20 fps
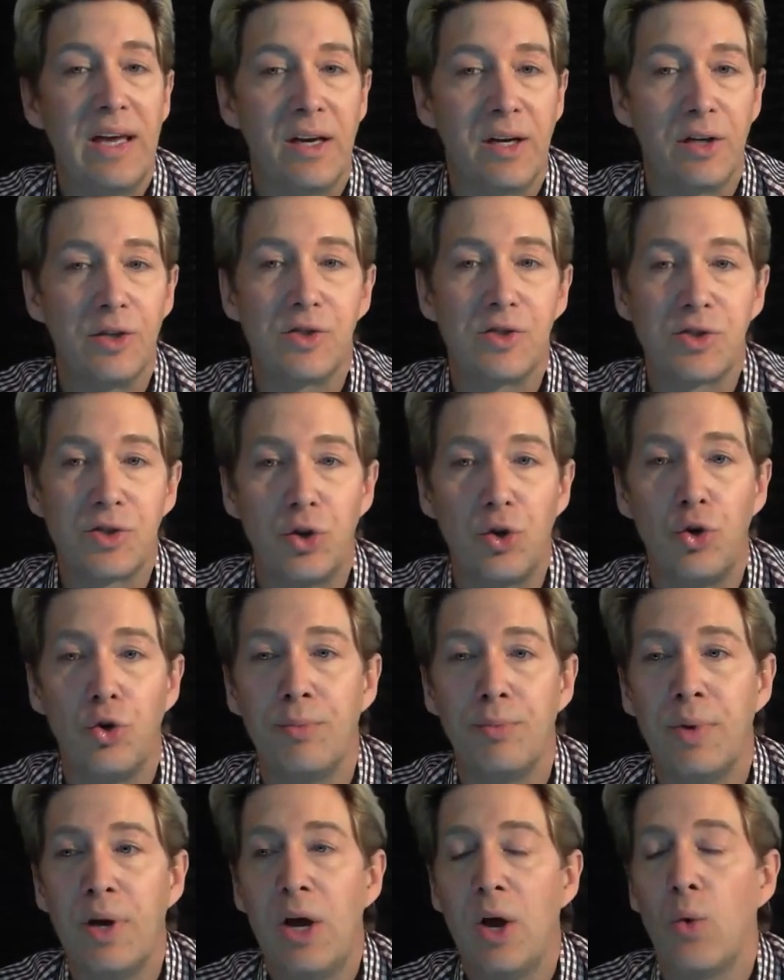
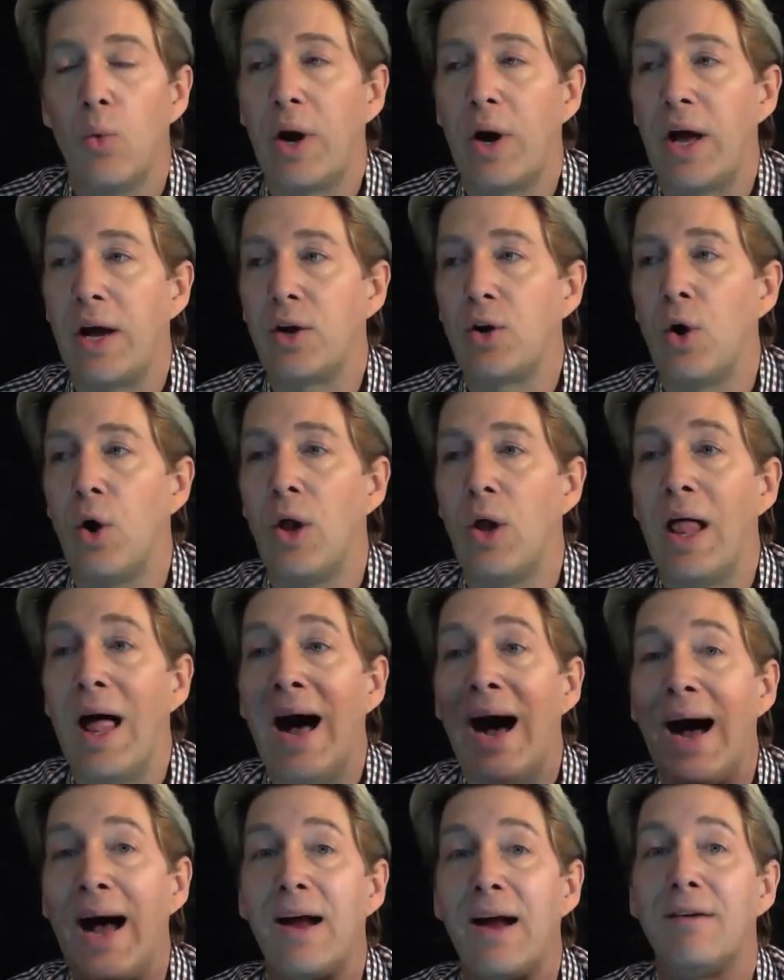consume what I call
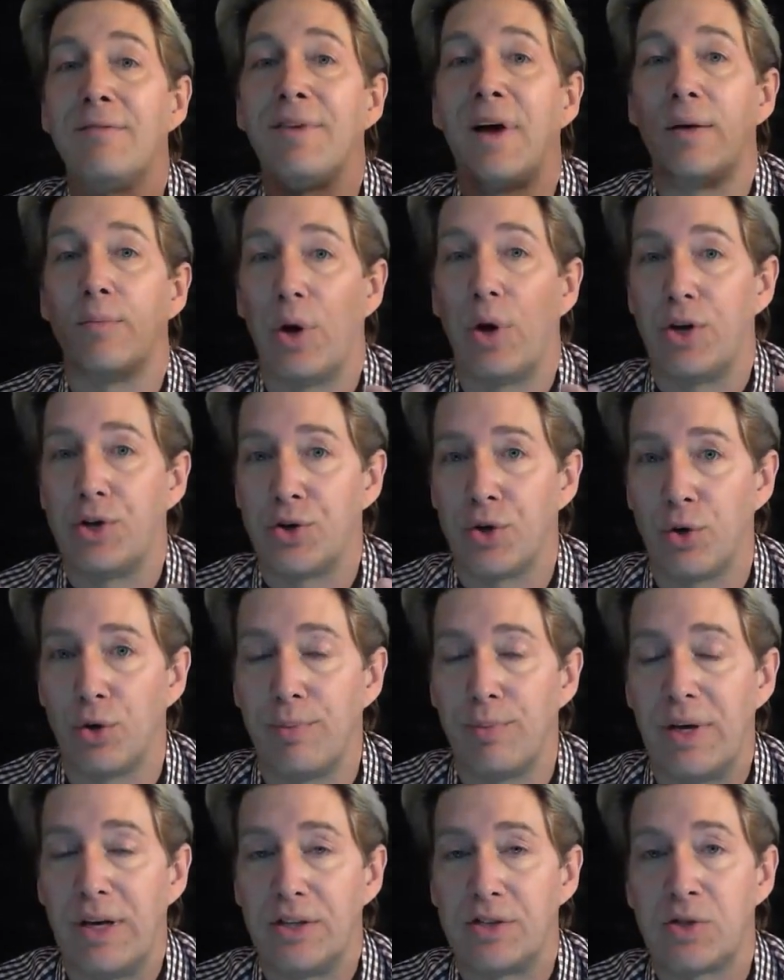higher vibrational
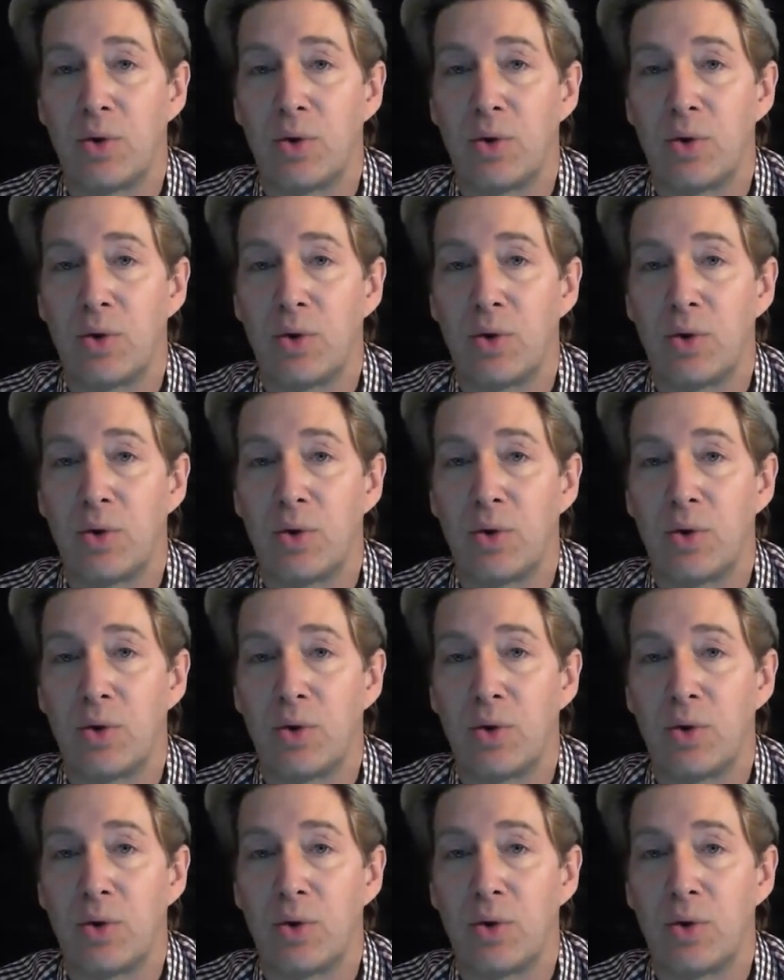meat.